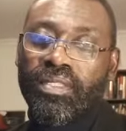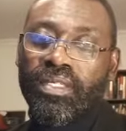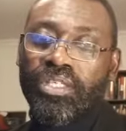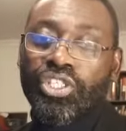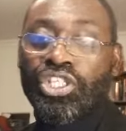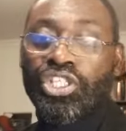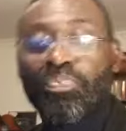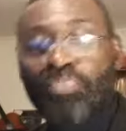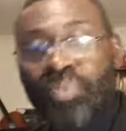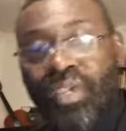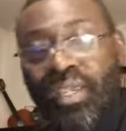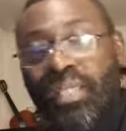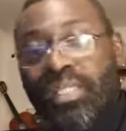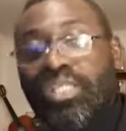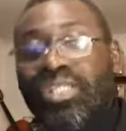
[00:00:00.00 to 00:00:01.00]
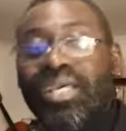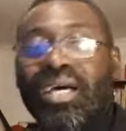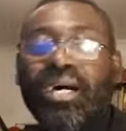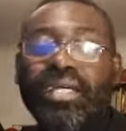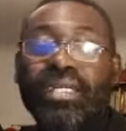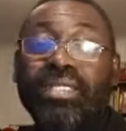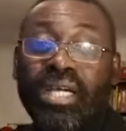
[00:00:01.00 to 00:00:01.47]
She paid
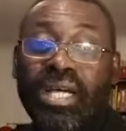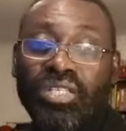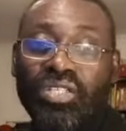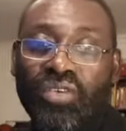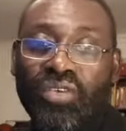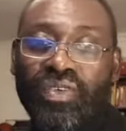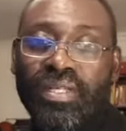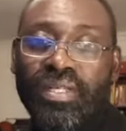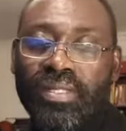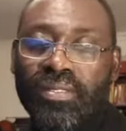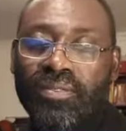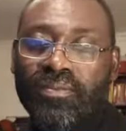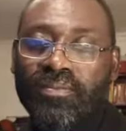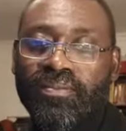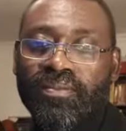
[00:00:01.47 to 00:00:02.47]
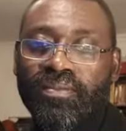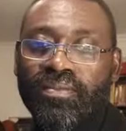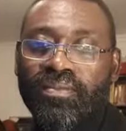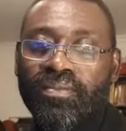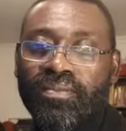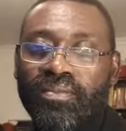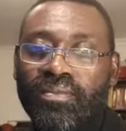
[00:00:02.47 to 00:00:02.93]
tithe out of it.
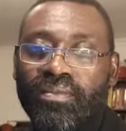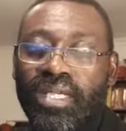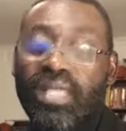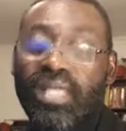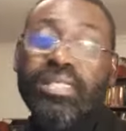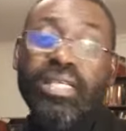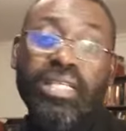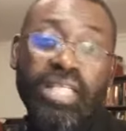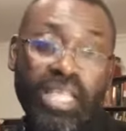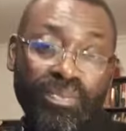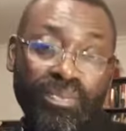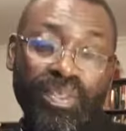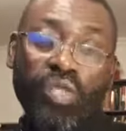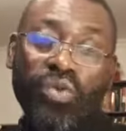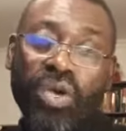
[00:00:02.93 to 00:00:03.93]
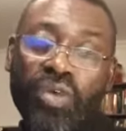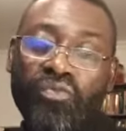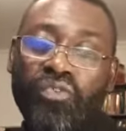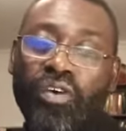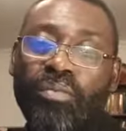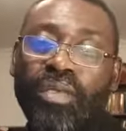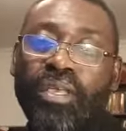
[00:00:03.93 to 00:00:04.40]
And said, keep this one
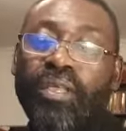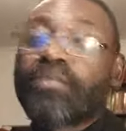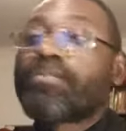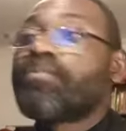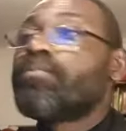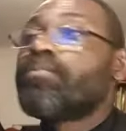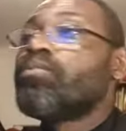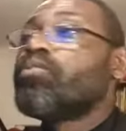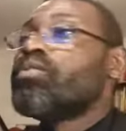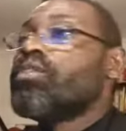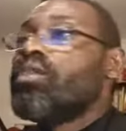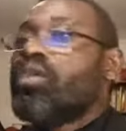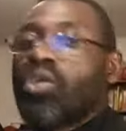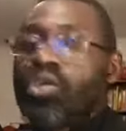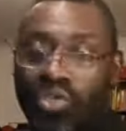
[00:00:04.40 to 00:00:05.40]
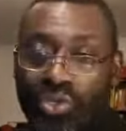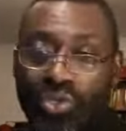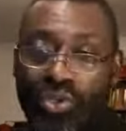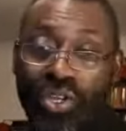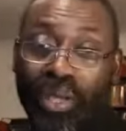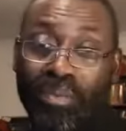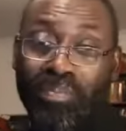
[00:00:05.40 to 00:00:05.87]
for me. Do you
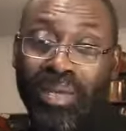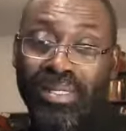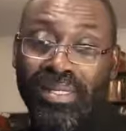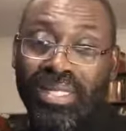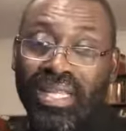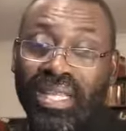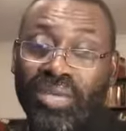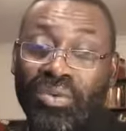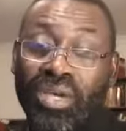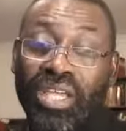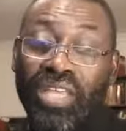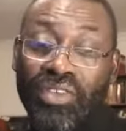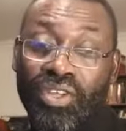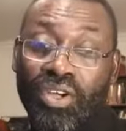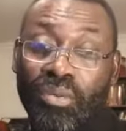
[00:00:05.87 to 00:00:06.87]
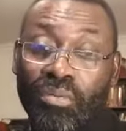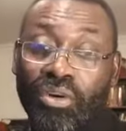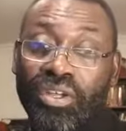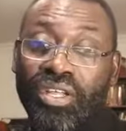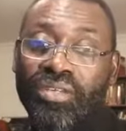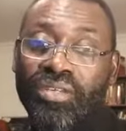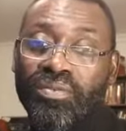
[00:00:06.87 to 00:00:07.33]
know the pastor that you are giving your
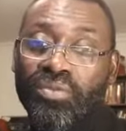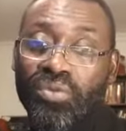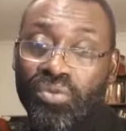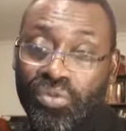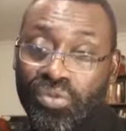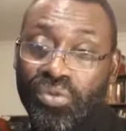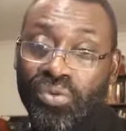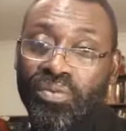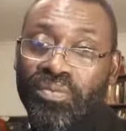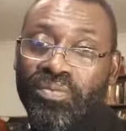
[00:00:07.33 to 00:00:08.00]
money to?